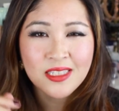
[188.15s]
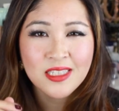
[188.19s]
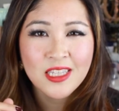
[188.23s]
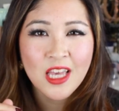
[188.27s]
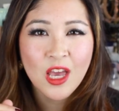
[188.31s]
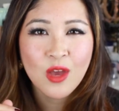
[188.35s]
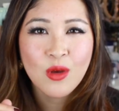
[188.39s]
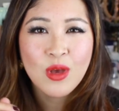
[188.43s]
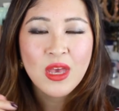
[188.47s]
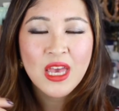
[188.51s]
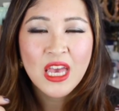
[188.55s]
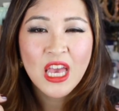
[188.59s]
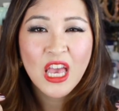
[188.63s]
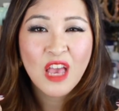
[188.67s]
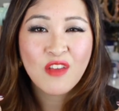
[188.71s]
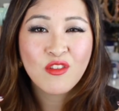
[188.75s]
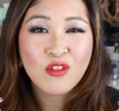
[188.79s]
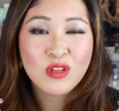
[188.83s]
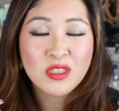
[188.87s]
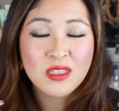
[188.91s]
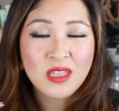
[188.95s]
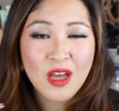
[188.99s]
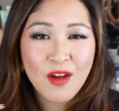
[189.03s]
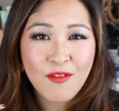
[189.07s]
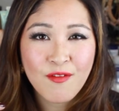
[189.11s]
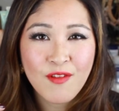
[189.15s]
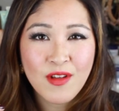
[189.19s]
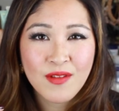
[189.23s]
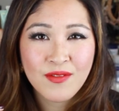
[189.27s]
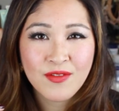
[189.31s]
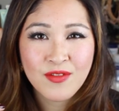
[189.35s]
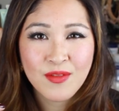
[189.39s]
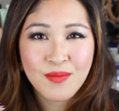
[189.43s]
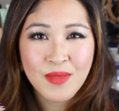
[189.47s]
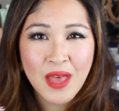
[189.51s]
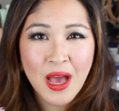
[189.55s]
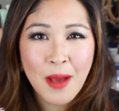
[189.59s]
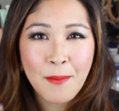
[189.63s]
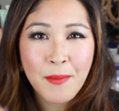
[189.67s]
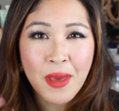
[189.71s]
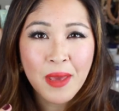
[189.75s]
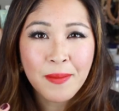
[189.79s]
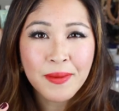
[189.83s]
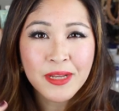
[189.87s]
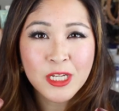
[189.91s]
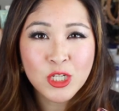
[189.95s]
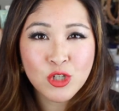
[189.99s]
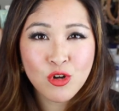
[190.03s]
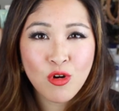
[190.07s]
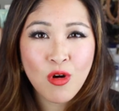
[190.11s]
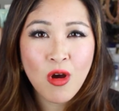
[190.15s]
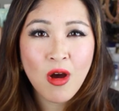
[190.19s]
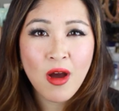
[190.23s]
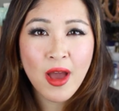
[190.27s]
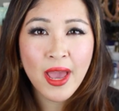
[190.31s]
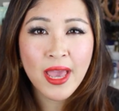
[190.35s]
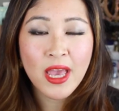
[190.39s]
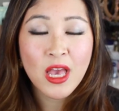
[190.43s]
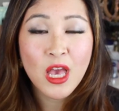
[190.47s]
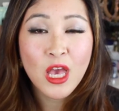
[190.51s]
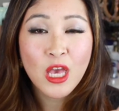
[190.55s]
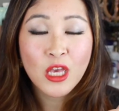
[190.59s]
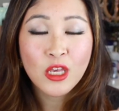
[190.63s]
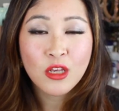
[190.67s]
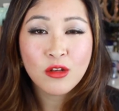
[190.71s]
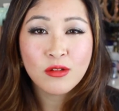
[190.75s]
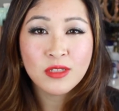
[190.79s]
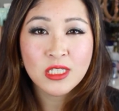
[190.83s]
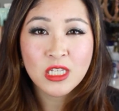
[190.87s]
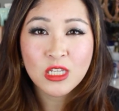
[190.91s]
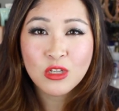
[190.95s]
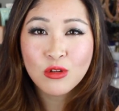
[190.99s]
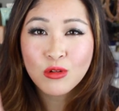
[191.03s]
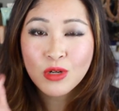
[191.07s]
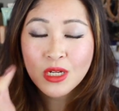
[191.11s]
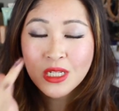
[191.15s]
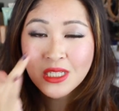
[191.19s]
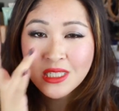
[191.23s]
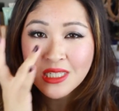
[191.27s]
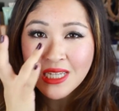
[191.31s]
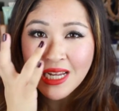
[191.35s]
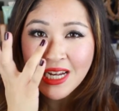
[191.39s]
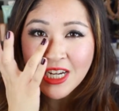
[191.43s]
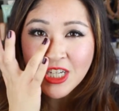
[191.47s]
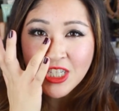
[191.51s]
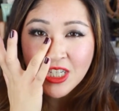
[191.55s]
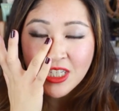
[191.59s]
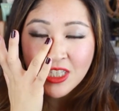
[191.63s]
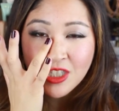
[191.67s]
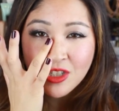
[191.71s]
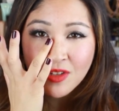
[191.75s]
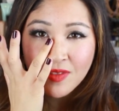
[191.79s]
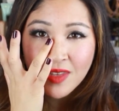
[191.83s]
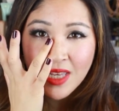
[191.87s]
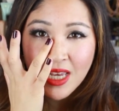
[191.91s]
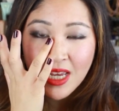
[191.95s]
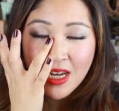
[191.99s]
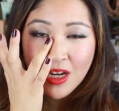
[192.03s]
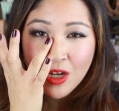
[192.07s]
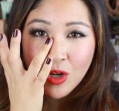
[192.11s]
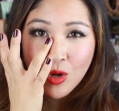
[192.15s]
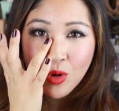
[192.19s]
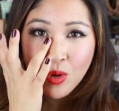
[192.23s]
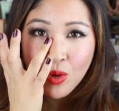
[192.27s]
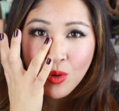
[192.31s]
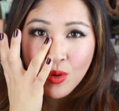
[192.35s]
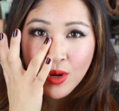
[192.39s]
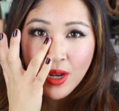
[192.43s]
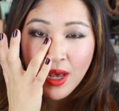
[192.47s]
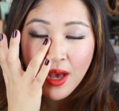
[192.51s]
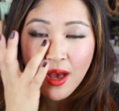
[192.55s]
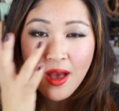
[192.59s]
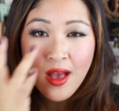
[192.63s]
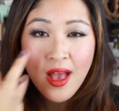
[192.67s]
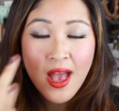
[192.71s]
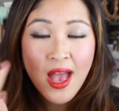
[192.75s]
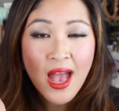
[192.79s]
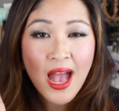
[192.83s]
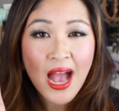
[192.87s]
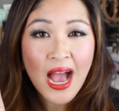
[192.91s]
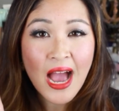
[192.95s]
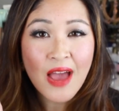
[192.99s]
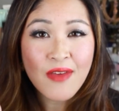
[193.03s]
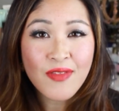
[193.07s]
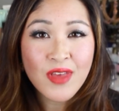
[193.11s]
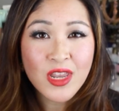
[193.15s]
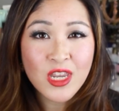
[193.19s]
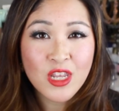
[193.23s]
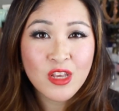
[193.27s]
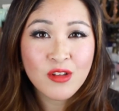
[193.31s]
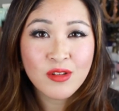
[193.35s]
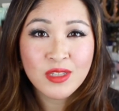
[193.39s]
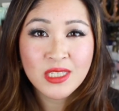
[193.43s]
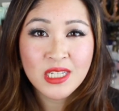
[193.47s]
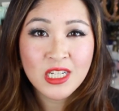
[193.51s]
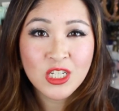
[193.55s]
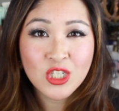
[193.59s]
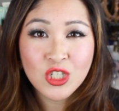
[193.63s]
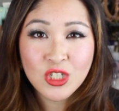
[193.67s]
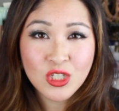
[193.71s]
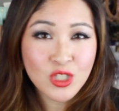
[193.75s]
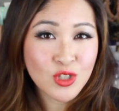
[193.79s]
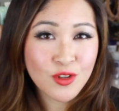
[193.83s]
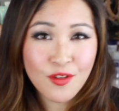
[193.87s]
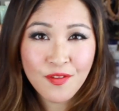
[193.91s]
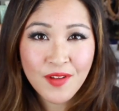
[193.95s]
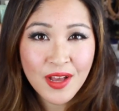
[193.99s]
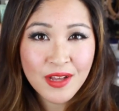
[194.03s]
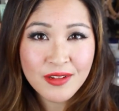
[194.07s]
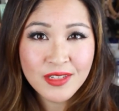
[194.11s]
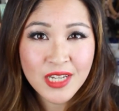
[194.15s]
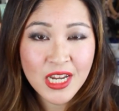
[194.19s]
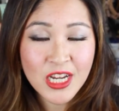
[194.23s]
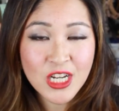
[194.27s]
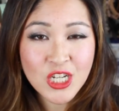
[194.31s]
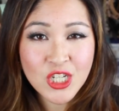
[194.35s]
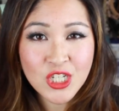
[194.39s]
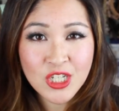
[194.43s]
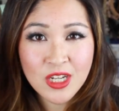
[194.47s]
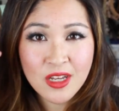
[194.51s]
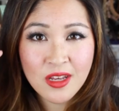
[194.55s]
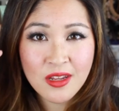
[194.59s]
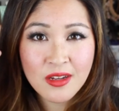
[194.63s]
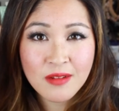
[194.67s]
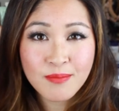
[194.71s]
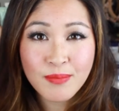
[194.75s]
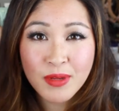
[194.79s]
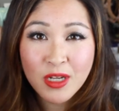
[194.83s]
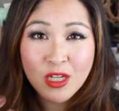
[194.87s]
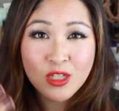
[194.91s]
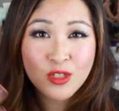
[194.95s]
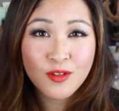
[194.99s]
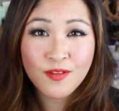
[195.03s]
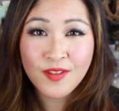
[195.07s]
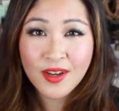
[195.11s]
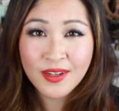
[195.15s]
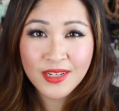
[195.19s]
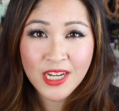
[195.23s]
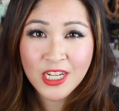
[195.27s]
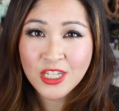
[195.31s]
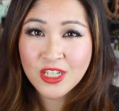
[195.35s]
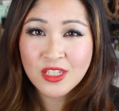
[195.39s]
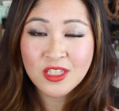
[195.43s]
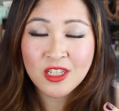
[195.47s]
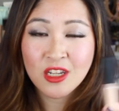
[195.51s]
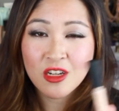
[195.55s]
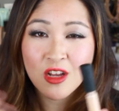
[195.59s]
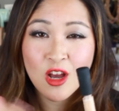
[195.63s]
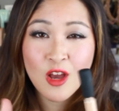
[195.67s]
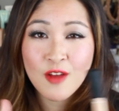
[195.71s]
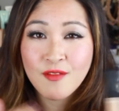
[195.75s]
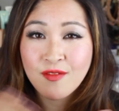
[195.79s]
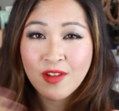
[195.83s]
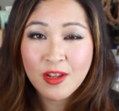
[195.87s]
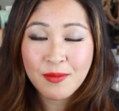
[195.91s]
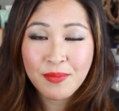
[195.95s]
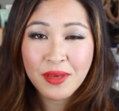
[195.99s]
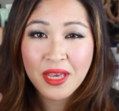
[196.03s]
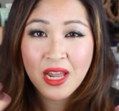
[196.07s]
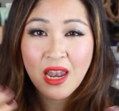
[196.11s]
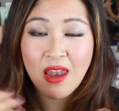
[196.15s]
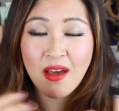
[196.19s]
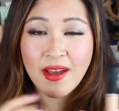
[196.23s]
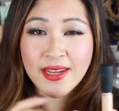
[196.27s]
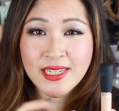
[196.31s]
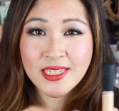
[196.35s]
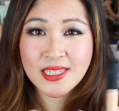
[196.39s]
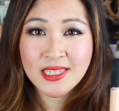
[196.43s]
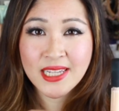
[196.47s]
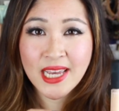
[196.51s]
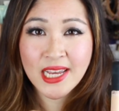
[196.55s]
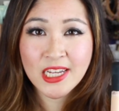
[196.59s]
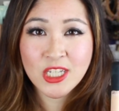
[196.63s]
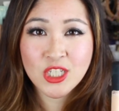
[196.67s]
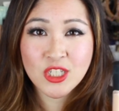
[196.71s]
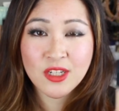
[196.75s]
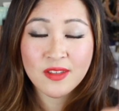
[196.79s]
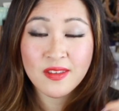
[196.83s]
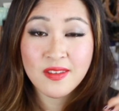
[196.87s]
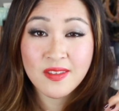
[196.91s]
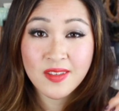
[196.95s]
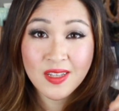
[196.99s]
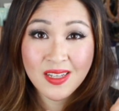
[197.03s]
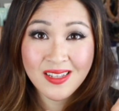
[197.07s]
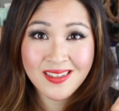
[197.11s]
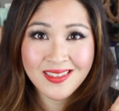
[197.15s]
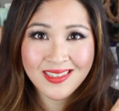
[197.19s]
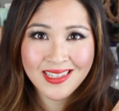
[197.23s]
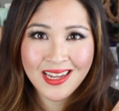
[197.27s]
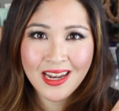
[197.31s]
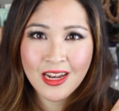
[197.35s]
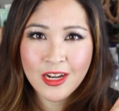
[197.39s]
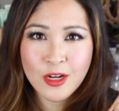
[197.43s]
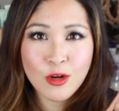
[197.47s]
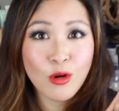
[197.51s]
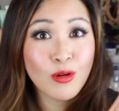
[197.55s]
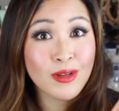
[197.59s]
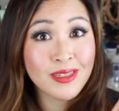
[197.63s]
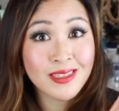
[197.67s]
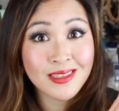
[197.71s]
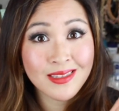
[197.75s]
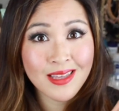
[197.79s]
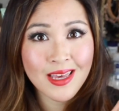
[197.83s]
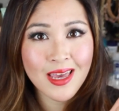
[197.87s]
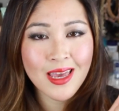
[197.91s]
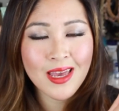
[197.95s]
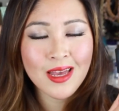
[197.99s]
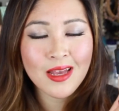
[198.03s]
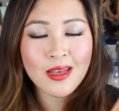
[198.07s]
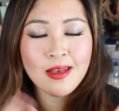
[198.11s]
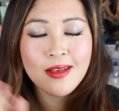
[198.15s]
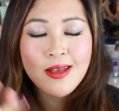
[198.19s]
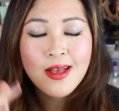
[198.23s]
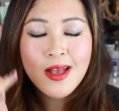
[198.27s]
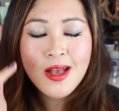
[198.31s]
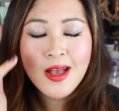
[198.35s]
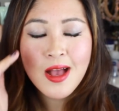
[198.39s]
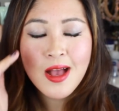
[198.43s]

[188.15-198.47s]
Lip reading: So if you're suffering from that, maybe try using your concealer just on the inner corner and then using just your foundation, because your foundation is going to hopefully be a lighter texture than the concealer, not as thick.